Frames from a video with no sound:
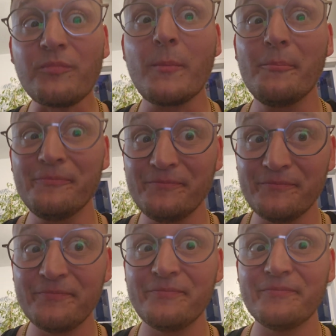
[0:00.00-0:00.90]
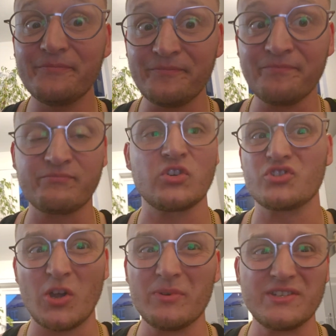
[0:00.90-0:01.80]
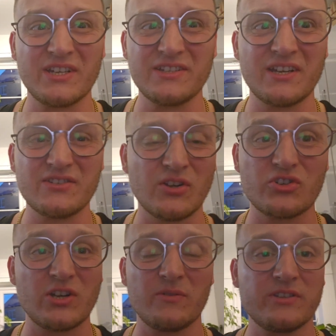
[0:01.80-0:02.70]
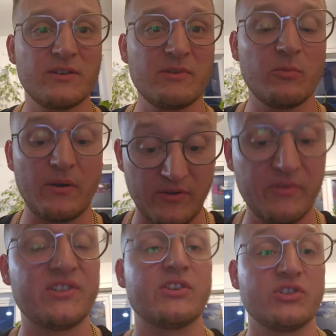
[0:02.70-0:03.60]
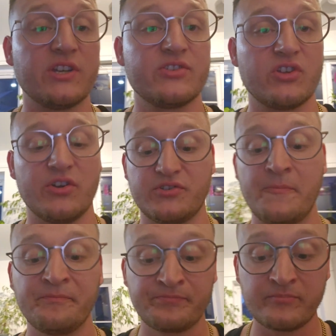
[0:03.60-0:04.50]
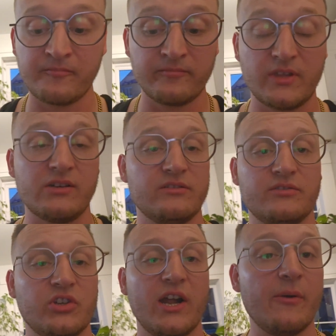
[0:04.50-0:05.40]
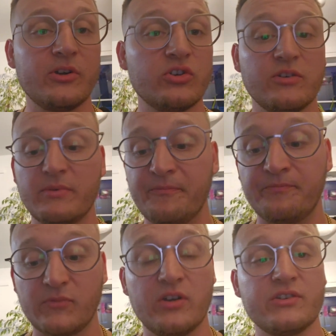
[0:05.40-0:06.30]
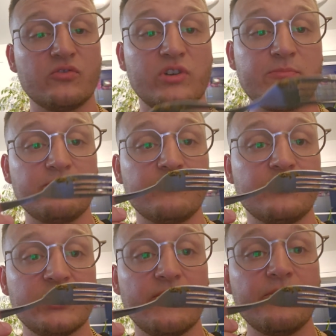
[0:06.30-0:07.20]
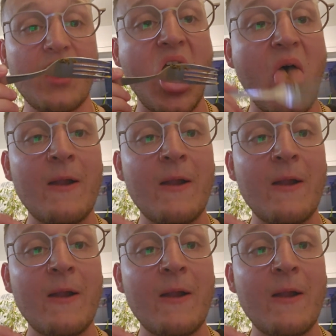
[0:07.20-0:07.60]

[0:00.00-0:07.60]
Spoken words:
Because nobody said it tastes like shit when they did a meal prep thing, but this actually tastes nice. Don't know how it couldn't have been. Like, it's already pre-done for me.